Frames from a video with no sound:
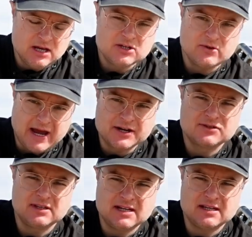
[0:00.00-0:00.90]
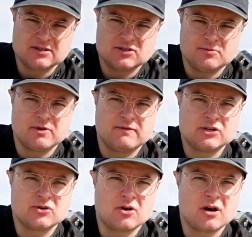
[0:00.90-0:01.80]
to actually getting the Super
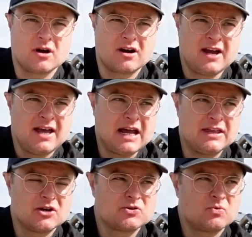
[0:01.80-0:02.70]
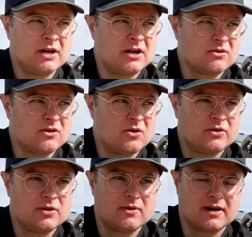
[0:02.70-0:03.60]
Adventure R. And there's one here
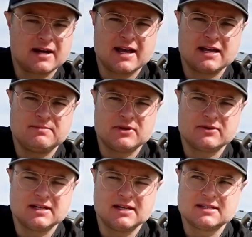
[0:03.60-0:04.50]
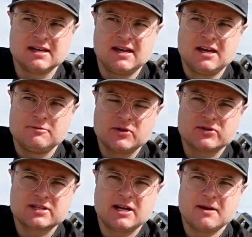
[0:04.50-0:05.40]
locally where a guy had built it
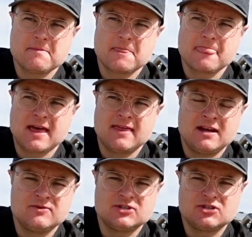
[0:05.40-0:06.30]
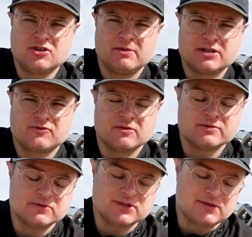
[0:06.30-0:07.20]
up, and then it was just too much for him.
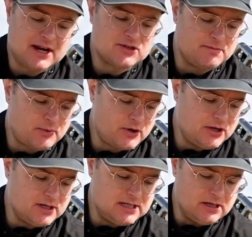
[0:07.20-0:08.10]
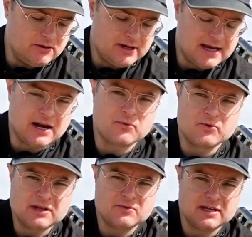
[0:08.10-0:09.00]
So it was actually a pretty good deal. And I
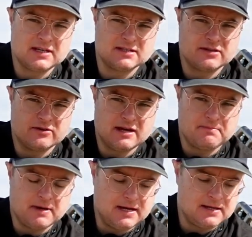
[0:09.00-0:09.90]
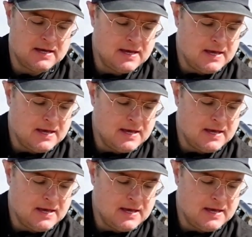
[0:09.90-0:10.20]
really, really considered that bike.